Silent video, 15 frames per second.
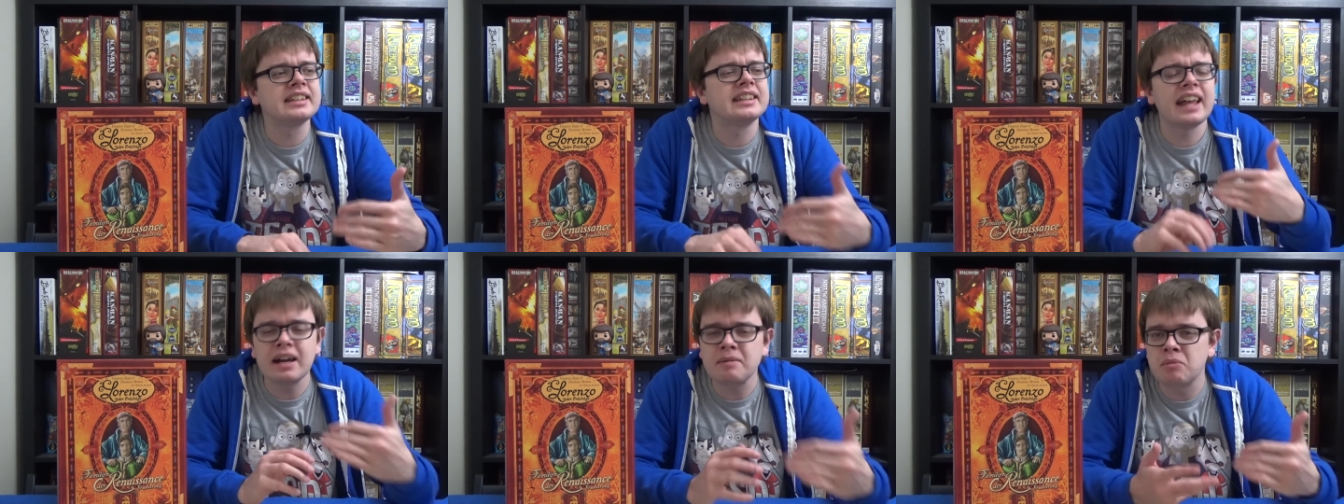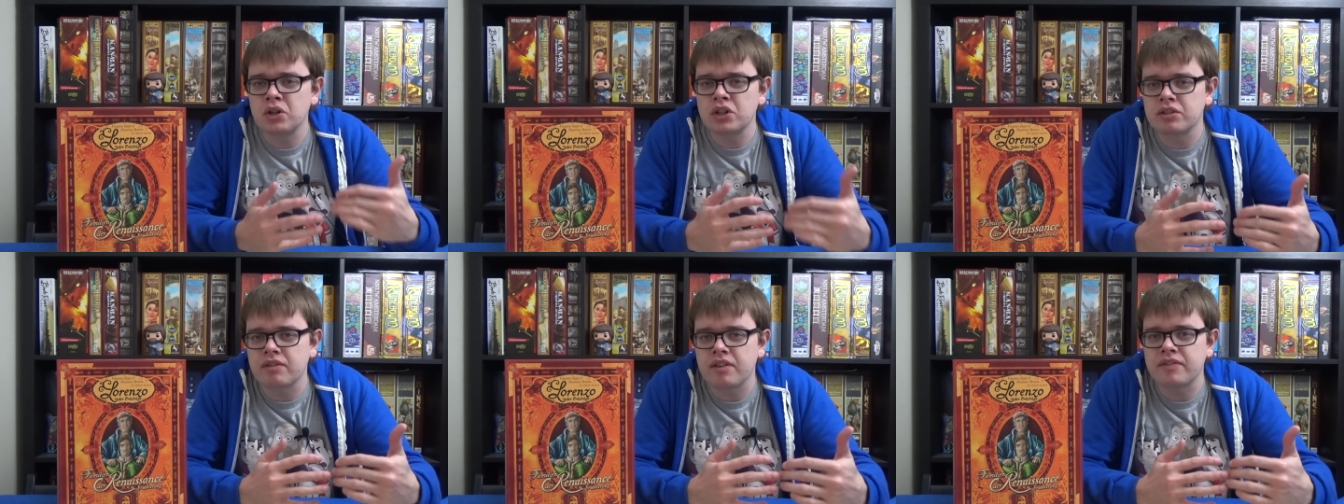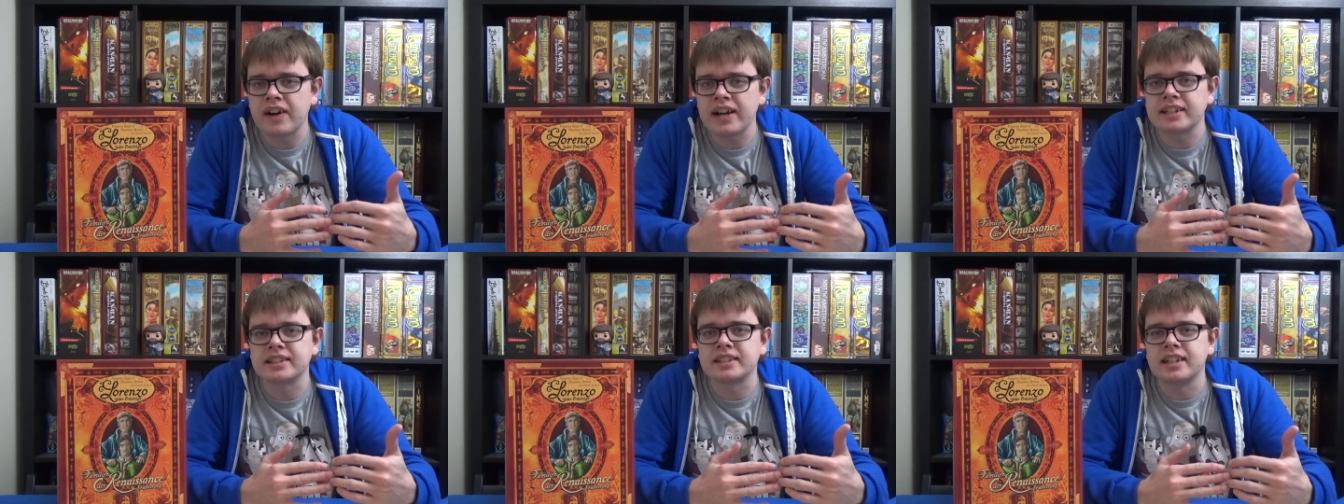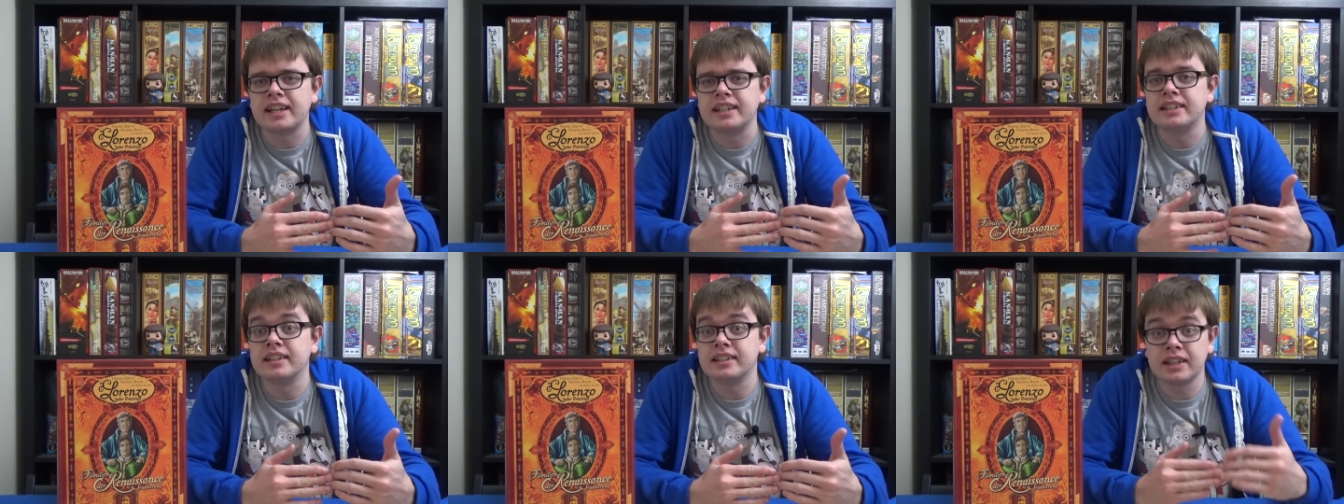that much of a factor
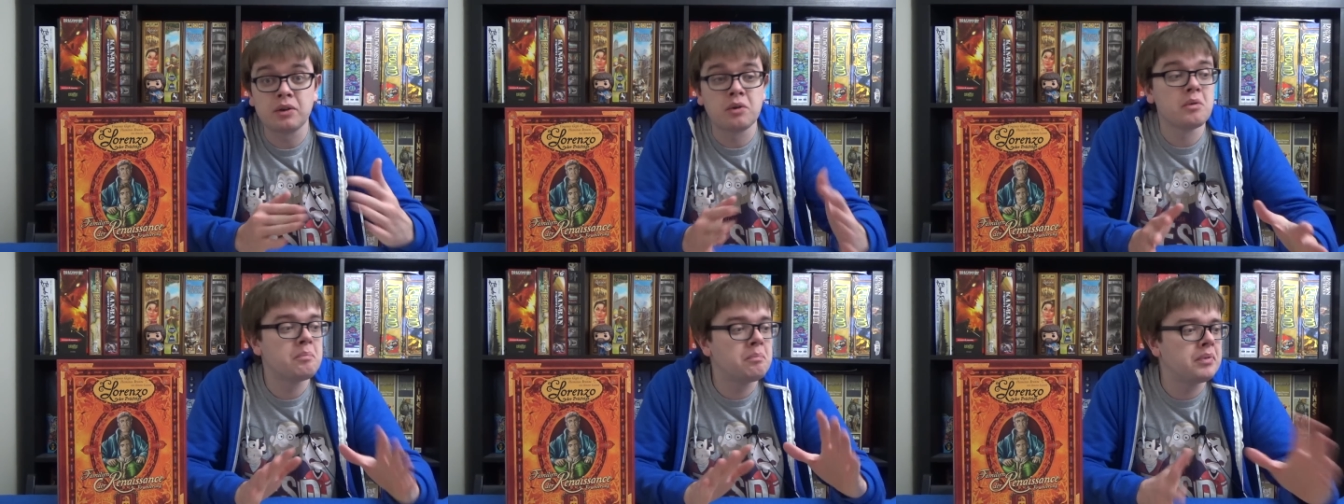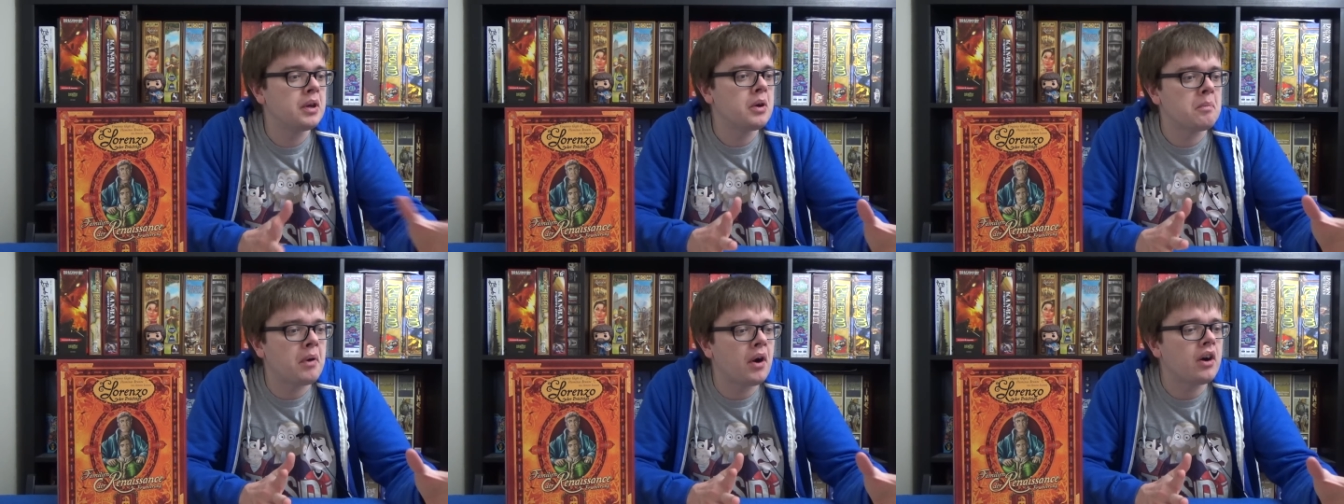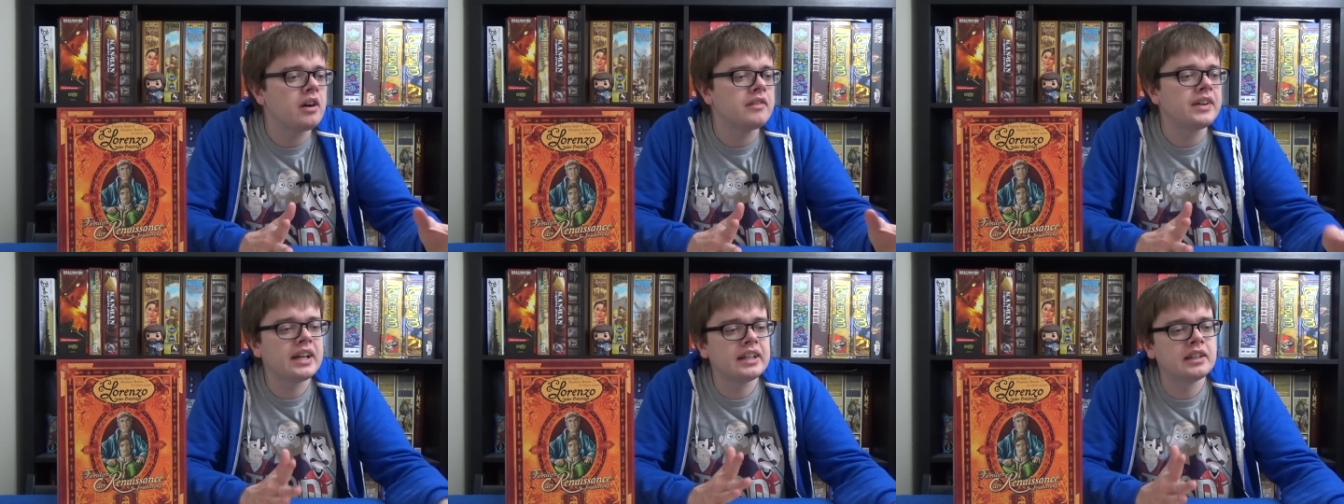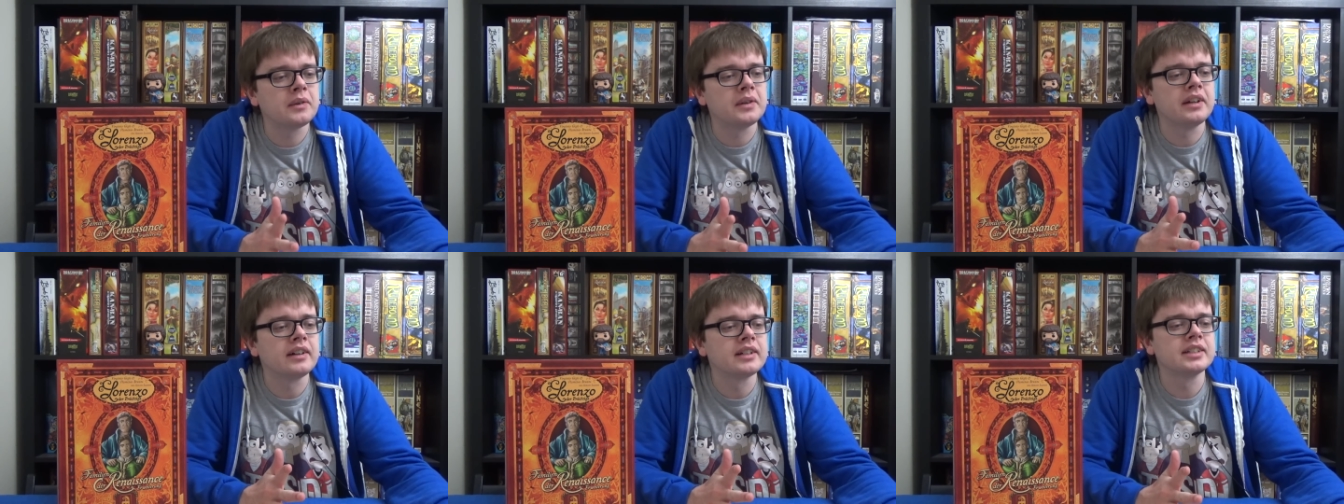in that they were they were part of it and they
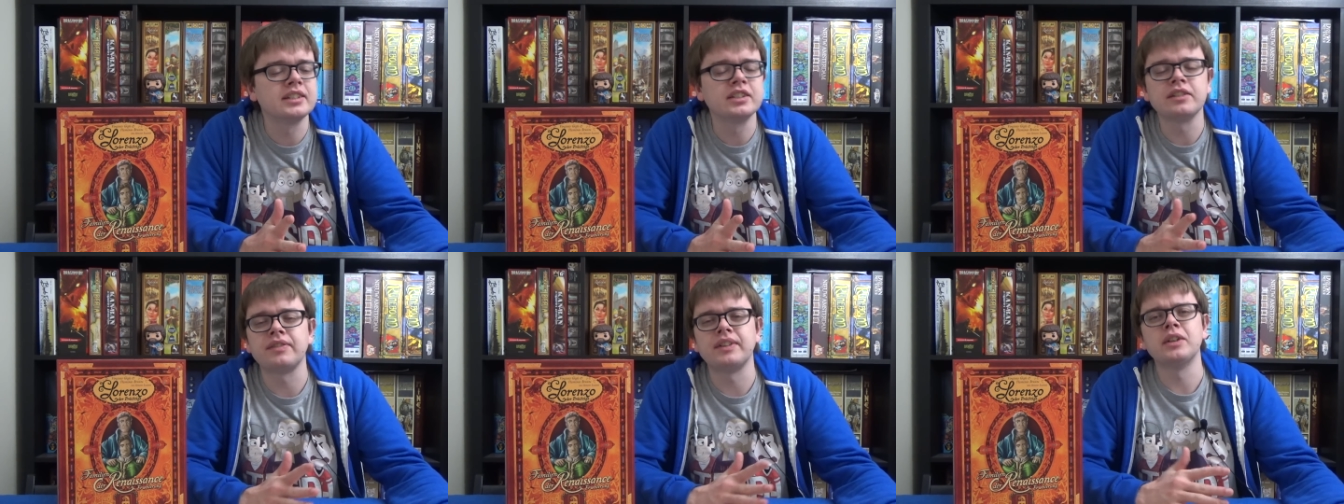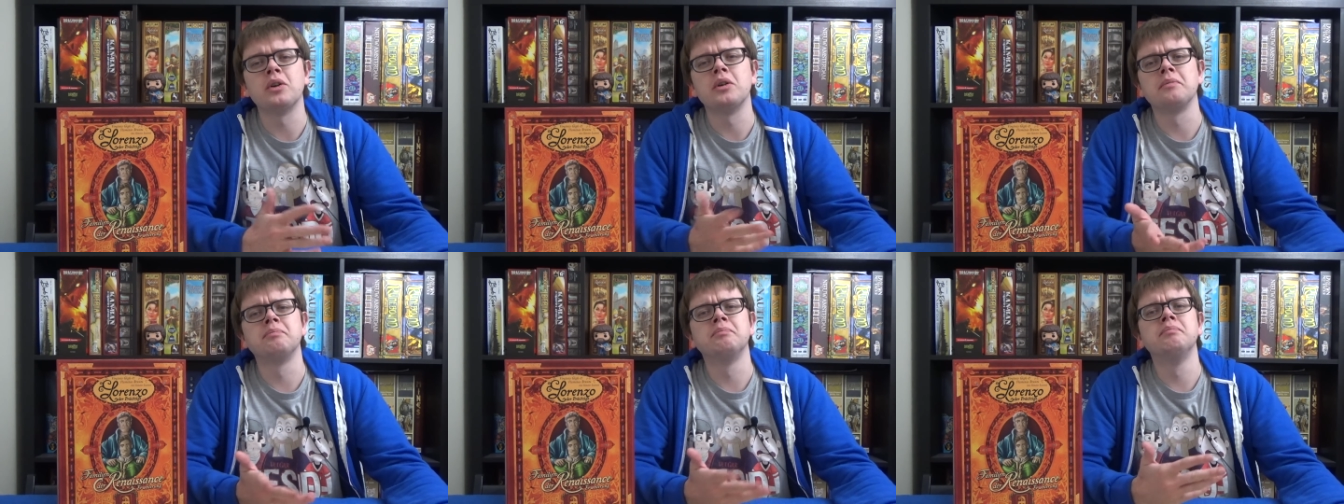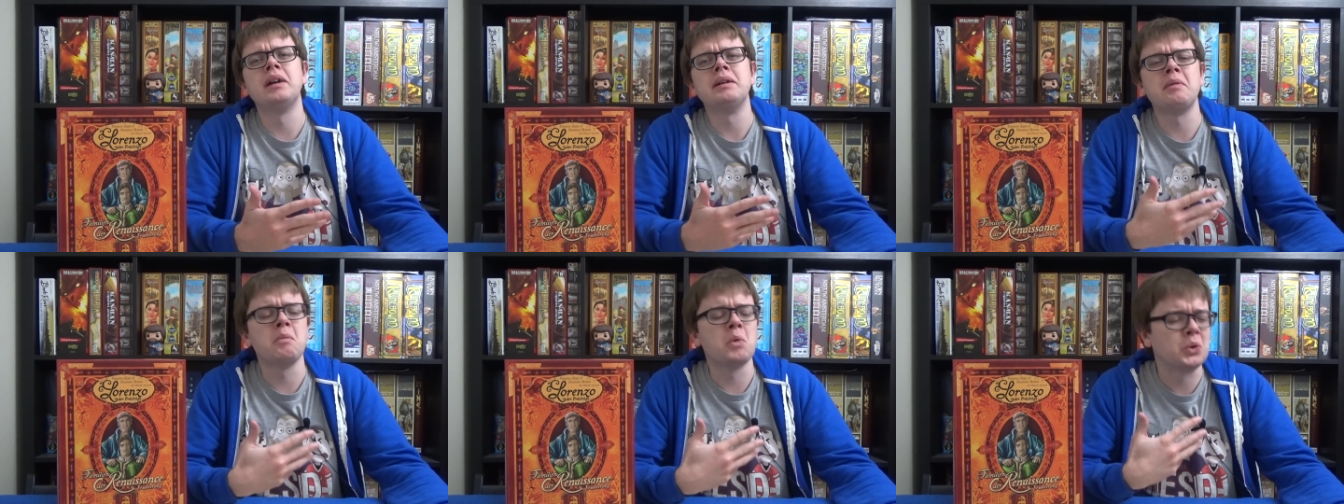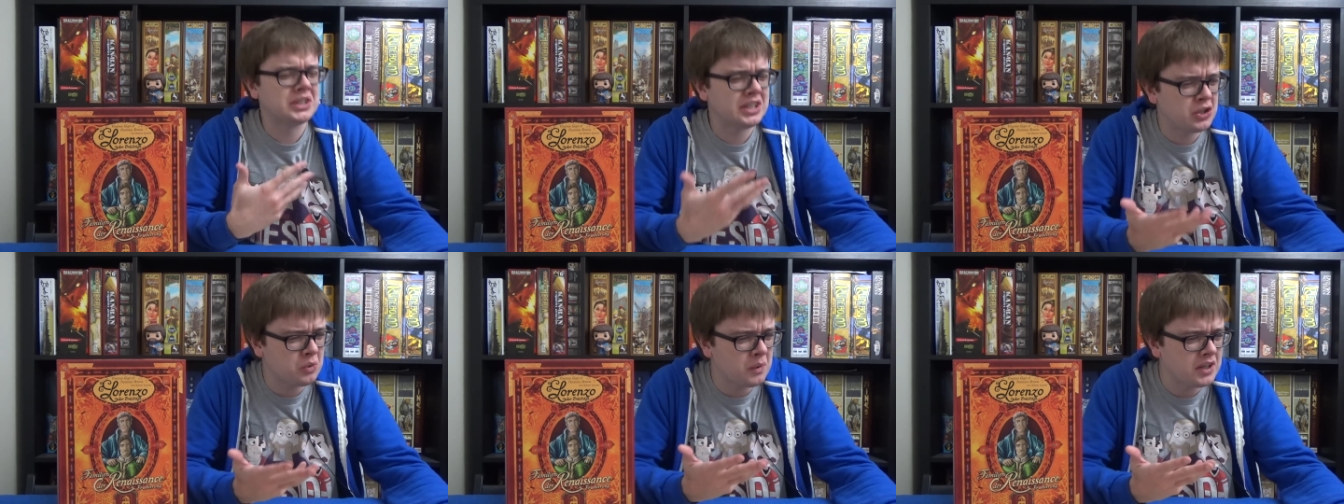were nice and stuff and they were maybe more
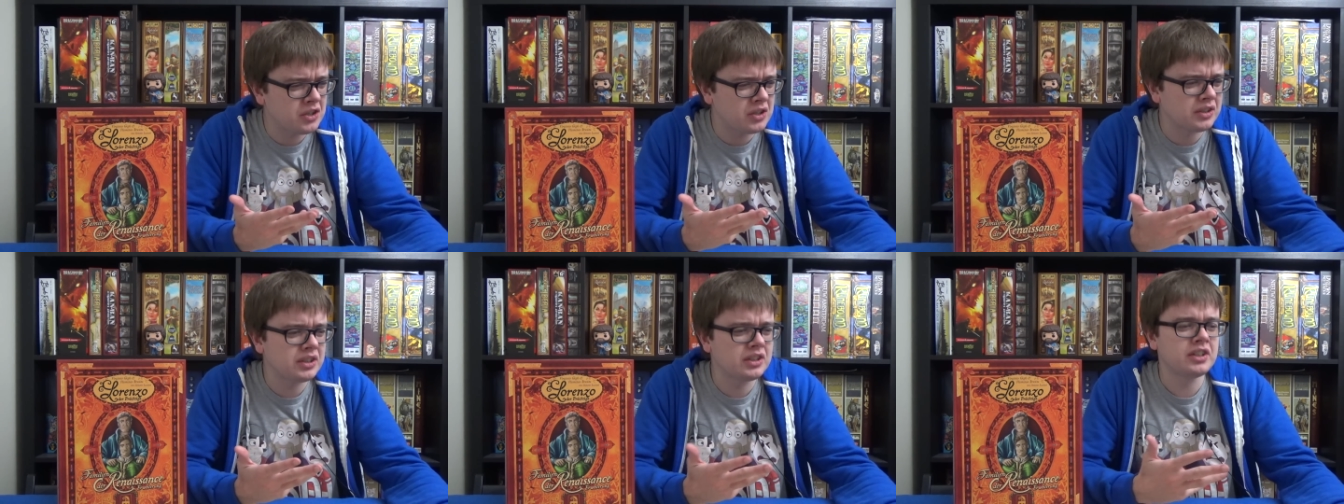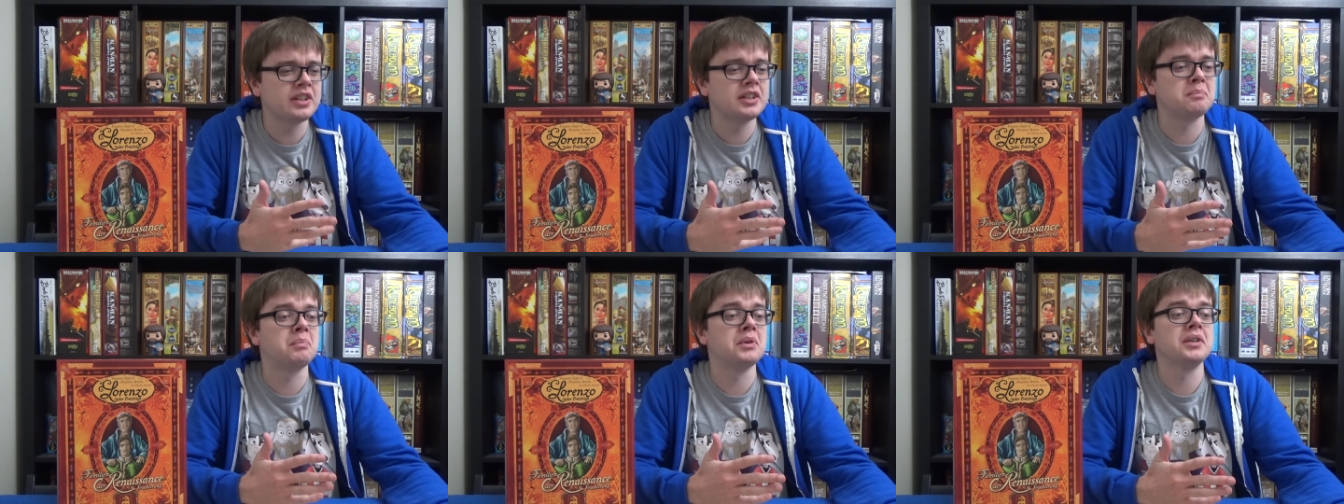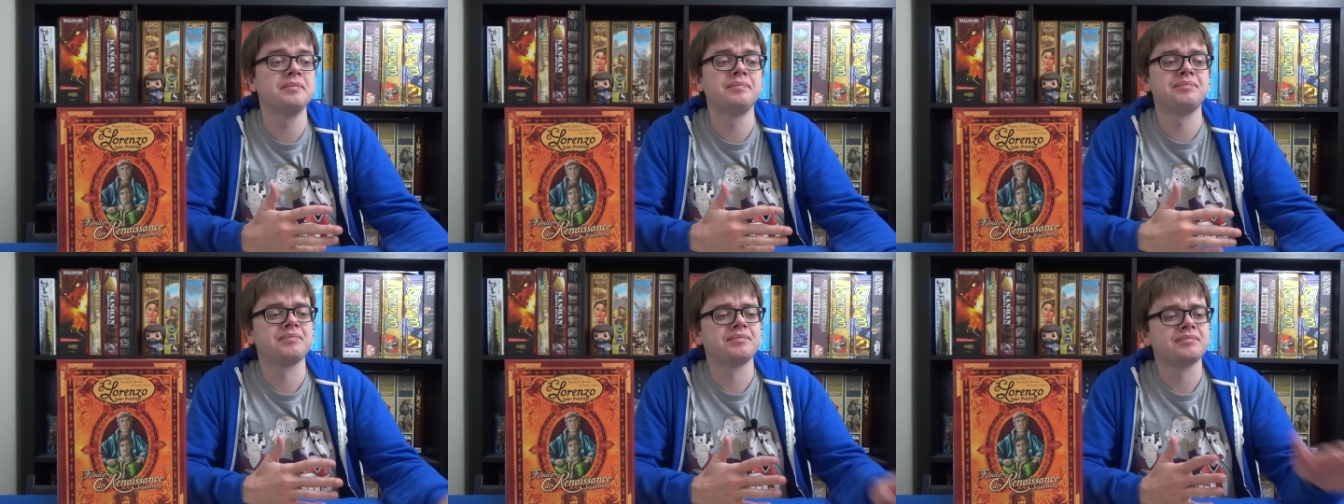situational than others, but